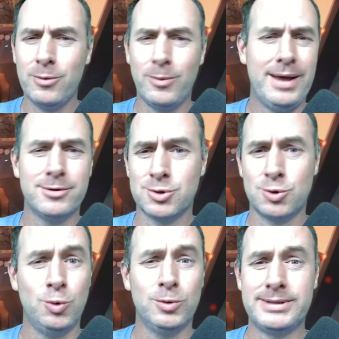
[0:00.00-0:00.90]
Oh, by the way, there's a
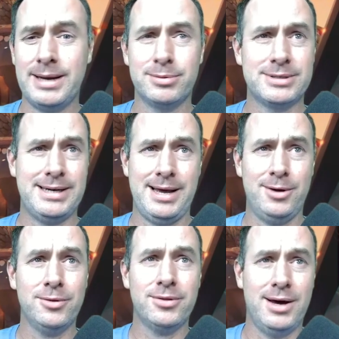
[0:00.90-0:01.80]
cool 10%
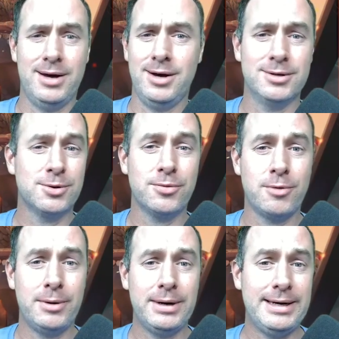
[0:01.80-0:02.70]
health also
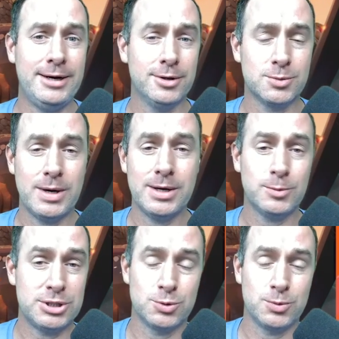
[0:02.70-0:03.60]
thrown in here as
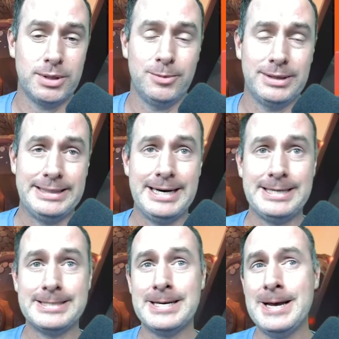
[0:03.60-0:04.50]
well, which is really, really
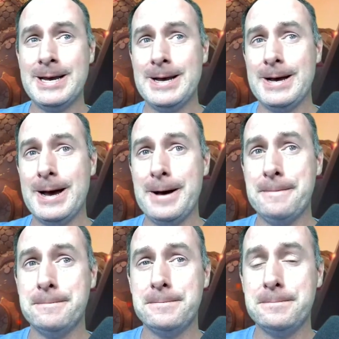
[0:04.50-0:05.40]
nice.
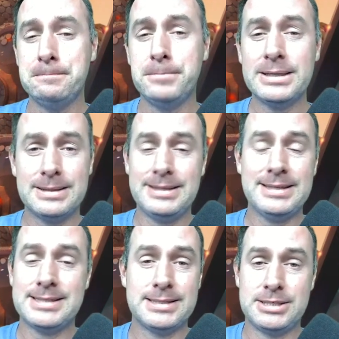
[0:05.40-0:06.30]
But
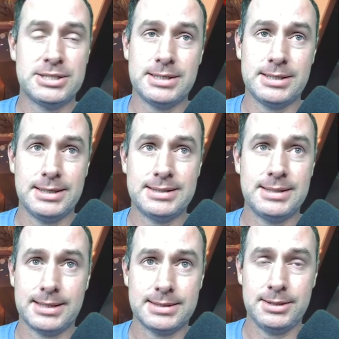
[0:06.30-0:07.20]
this is just a
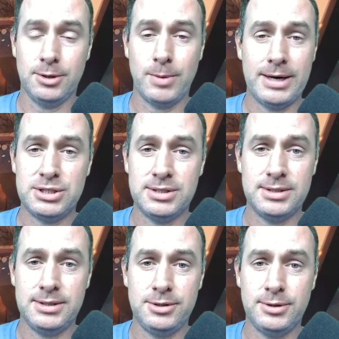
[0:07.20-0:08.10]
sick skill, right?
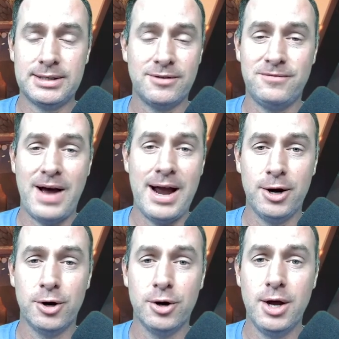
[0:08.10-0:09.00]
You get to
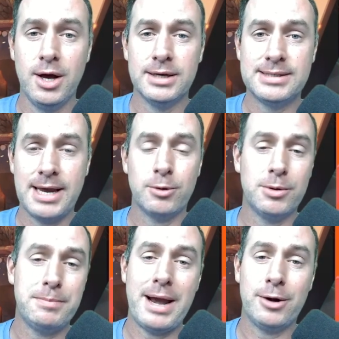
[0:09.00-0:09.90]
fire
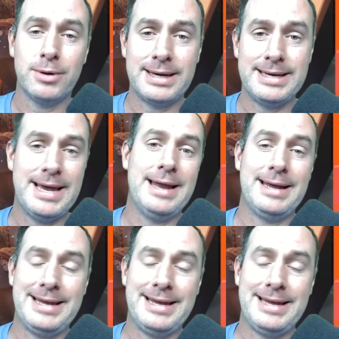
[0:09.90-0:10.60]
Sacred Banner again.